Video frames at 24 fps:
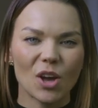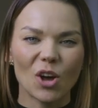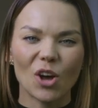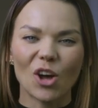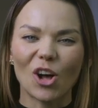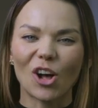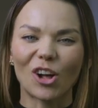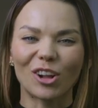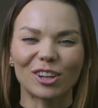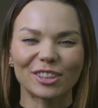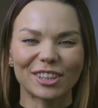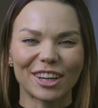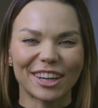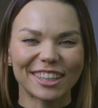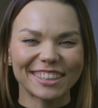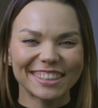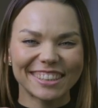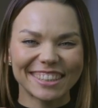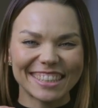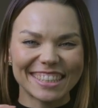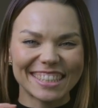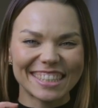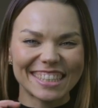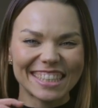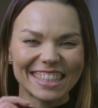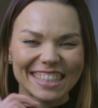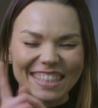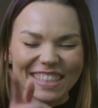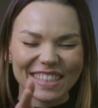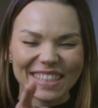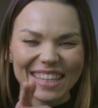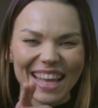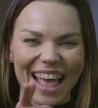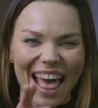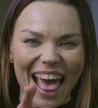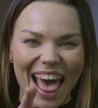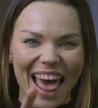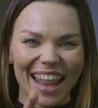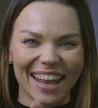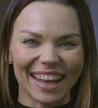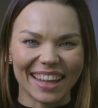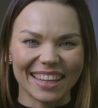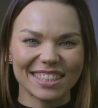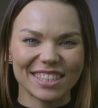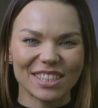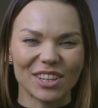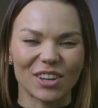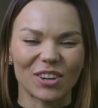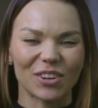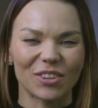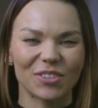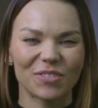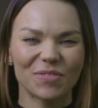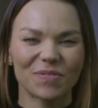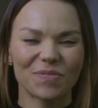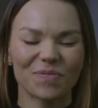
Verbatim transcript: Hold on to your seat and let's go!